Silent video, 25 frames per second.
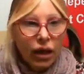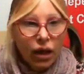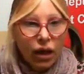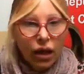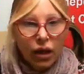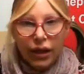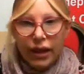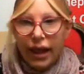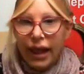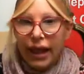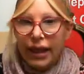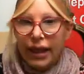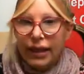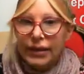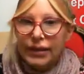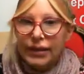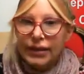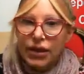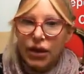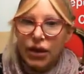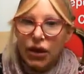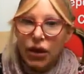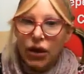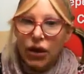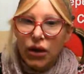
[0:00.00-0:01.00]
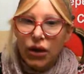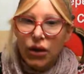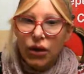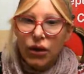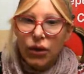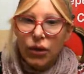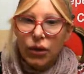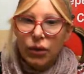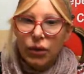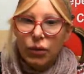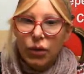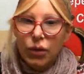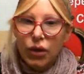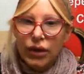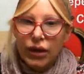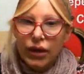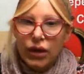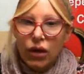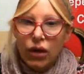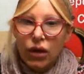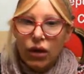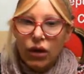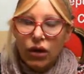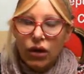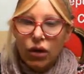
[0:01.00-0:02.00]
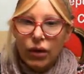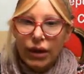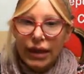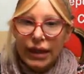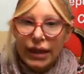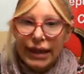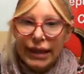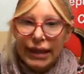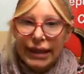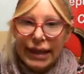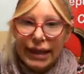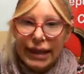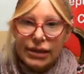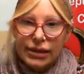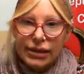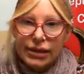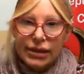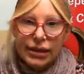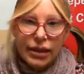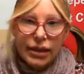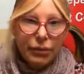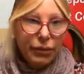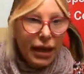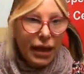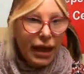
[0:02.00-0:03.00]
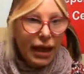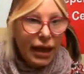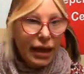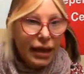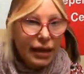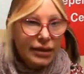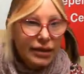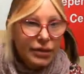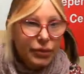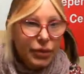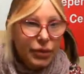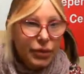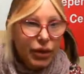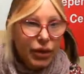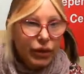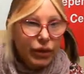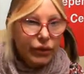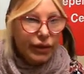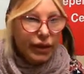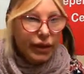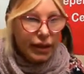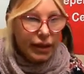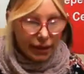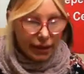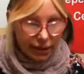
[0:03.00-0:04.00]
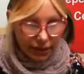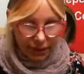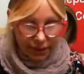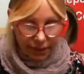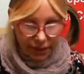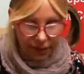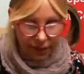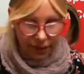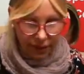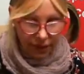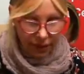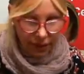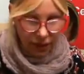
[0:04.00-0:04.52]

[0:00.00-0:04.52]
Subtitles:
Okay, so moving on quickly now to the past perfect.